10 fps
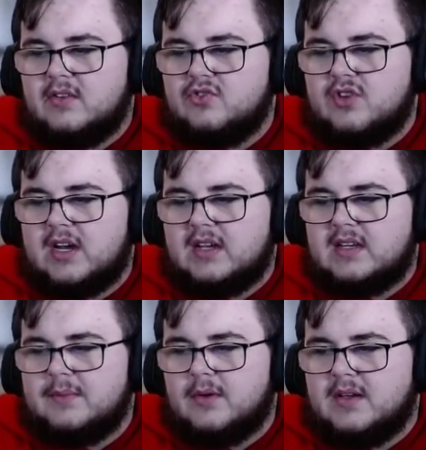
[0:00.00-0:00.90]
dragon
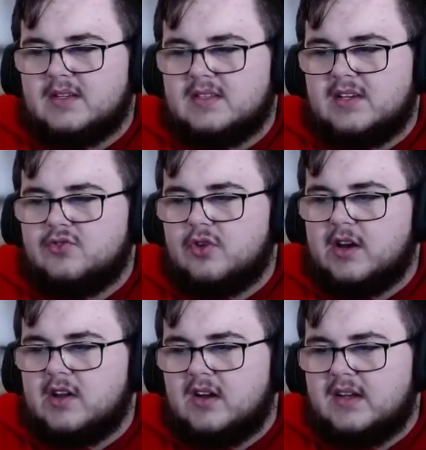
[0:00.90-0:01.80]
type wise, like
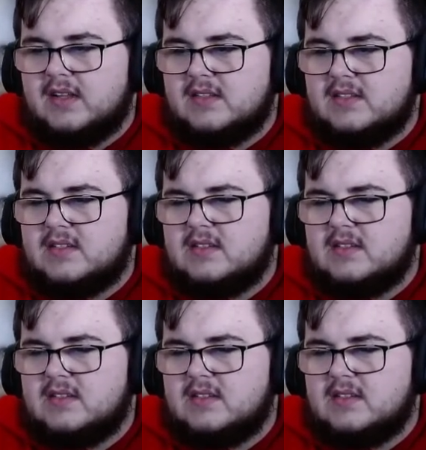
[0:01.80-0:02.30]
Dredagons.